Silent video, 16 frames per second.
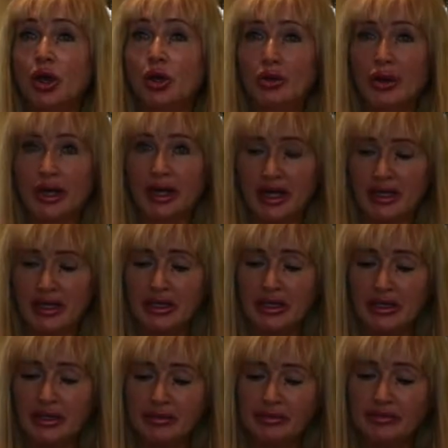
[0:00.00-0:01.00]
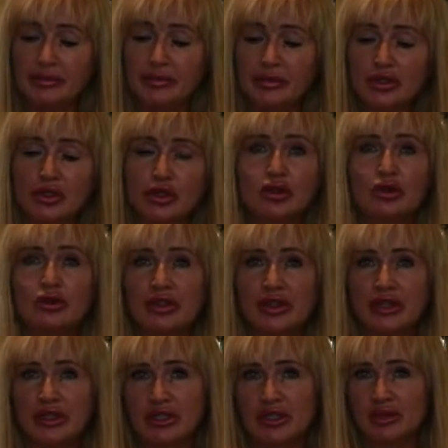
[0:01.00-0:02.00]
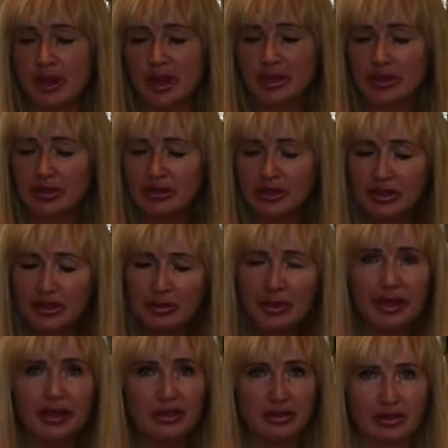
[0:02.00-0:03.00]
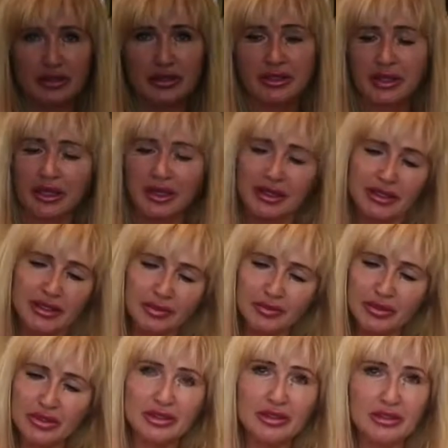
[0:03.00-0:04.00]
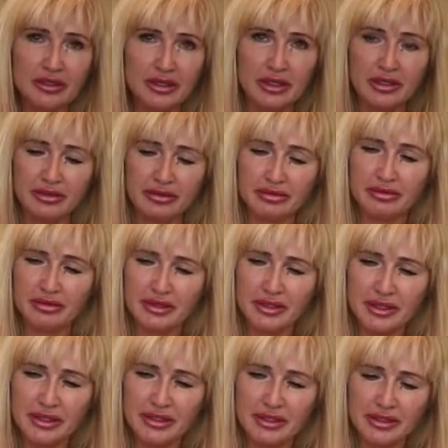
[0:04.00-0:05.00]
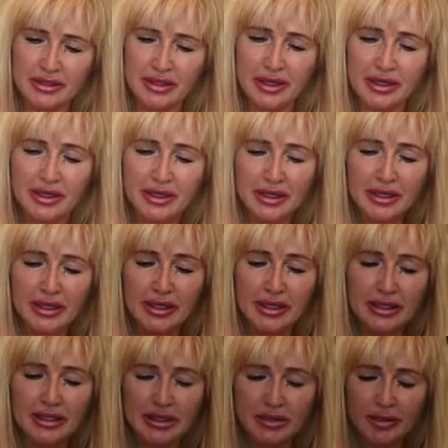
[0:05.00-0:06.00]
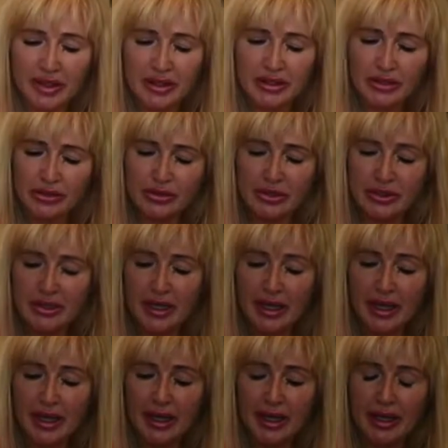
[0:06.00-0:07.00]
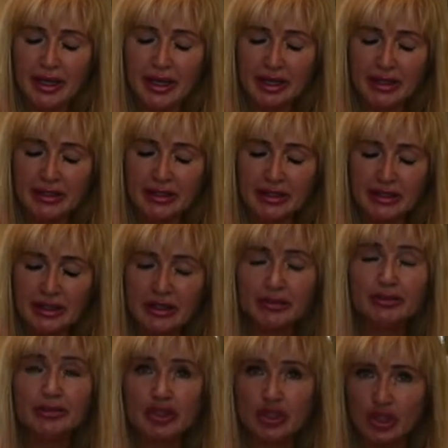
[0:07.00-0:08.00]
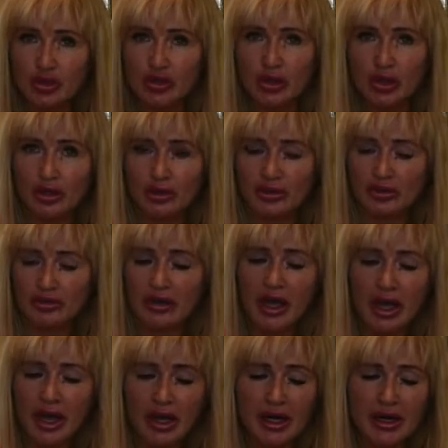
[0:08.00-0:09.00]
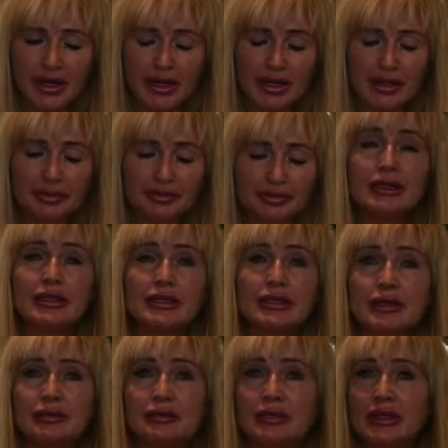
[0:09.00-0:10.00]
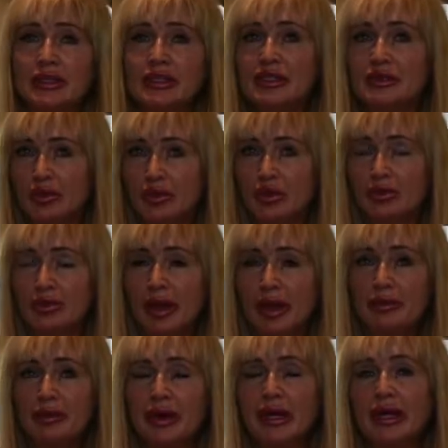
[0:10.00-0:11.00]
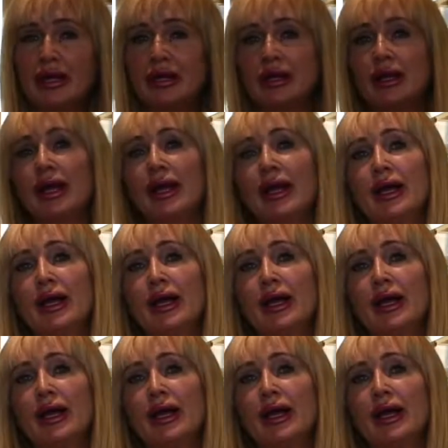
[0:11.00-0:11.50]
1 onion, 2 or 3 tomatoes, depends on the size. I'm using 3 of this tomatoes, and 2 cloves of garlic, some smoked paprika,